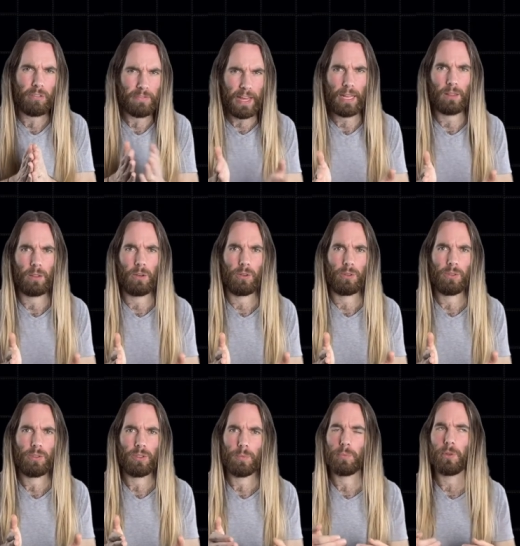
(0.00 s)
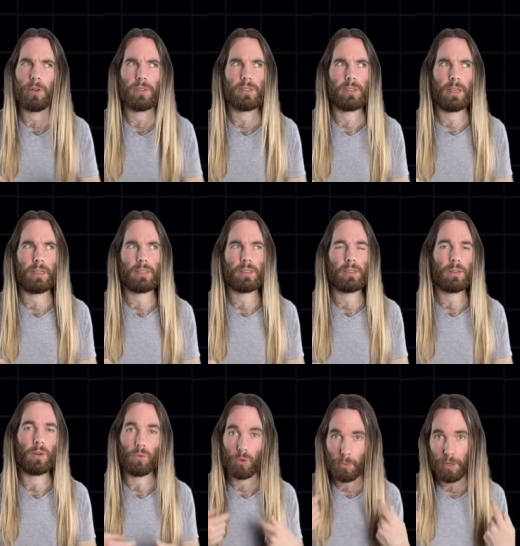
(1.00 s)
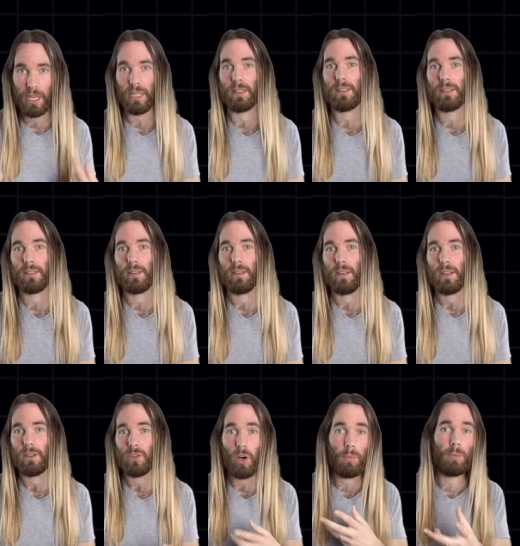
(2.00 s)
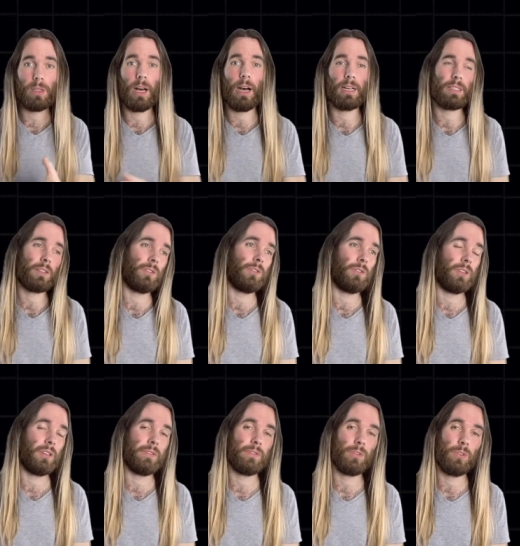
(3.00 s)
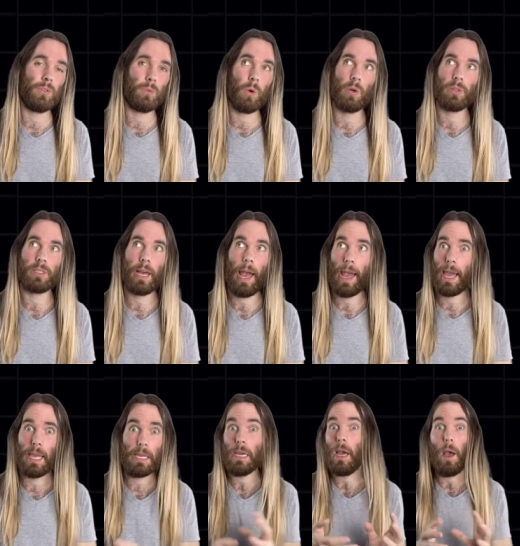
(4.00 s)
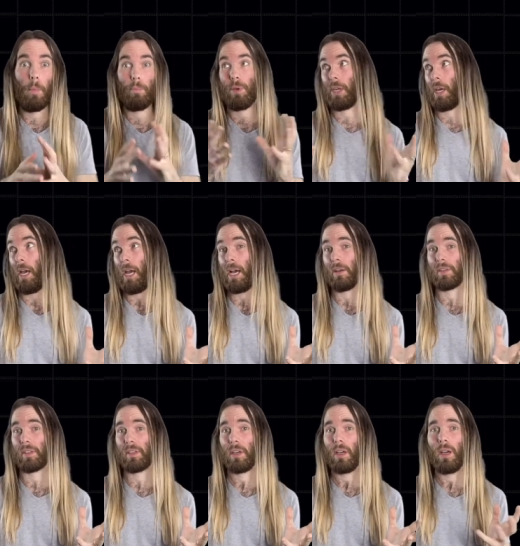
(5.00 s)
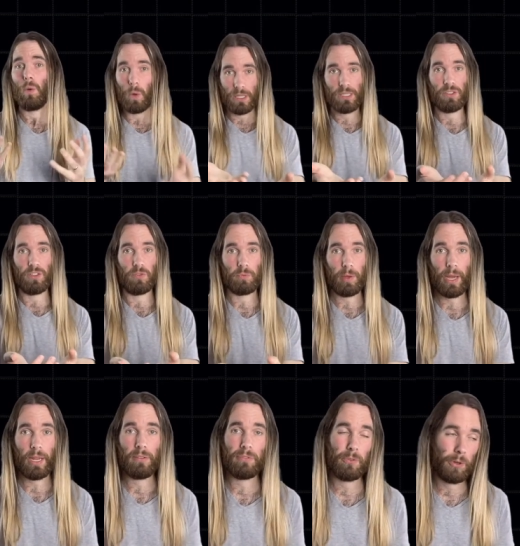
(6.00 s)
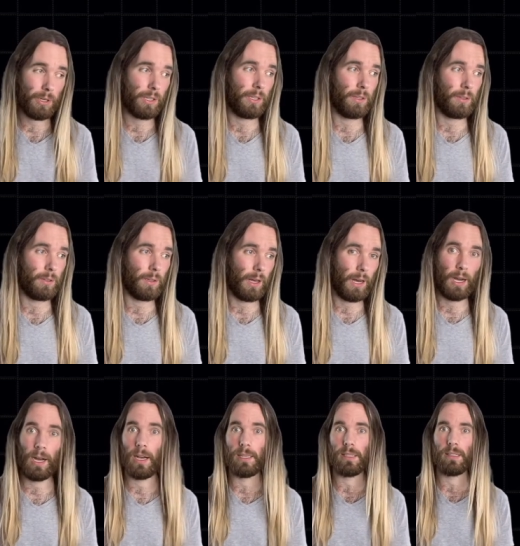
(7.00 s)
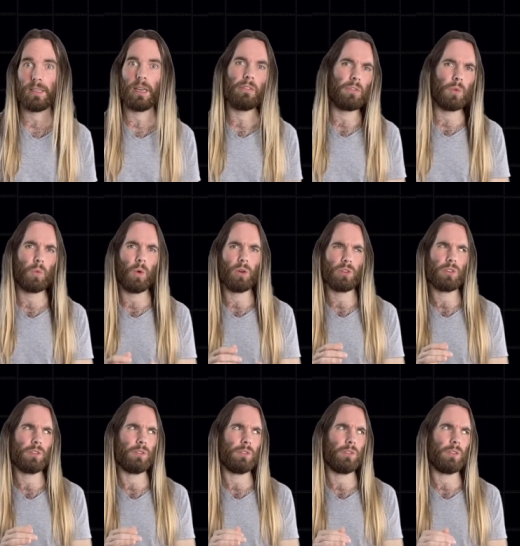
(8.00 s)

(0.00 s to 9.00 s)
that loan, the process repeats. Tom will ask you if you want a bigger house. Once you've paid for it, he'll ask if you want to